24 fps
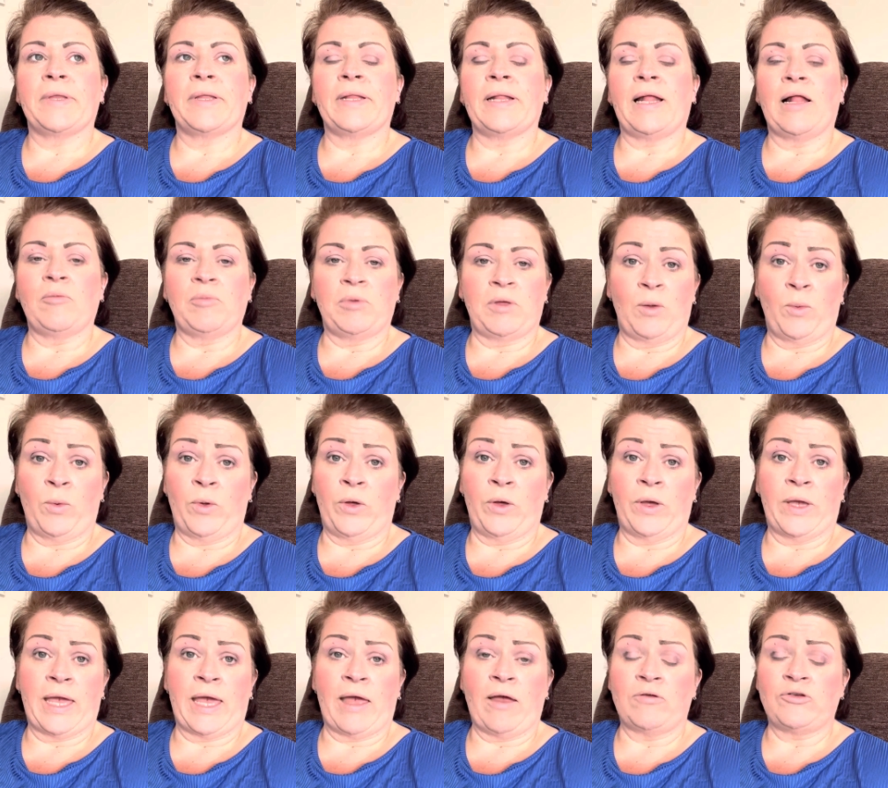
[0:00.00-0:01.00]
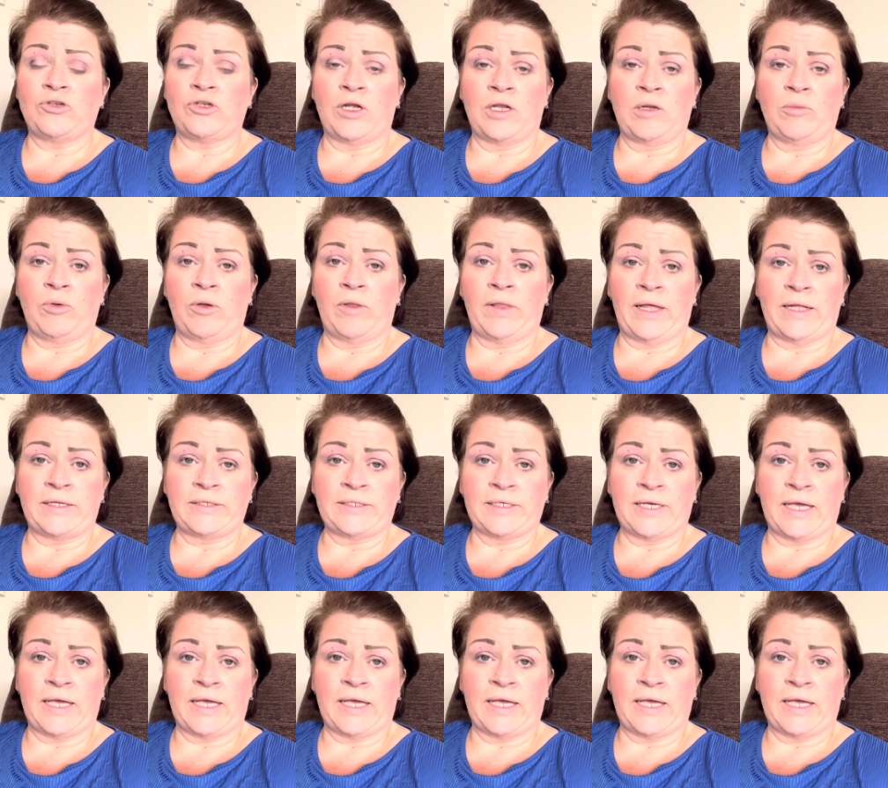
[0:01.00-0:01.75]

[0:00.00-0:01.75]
that'll be a workout, trying to put that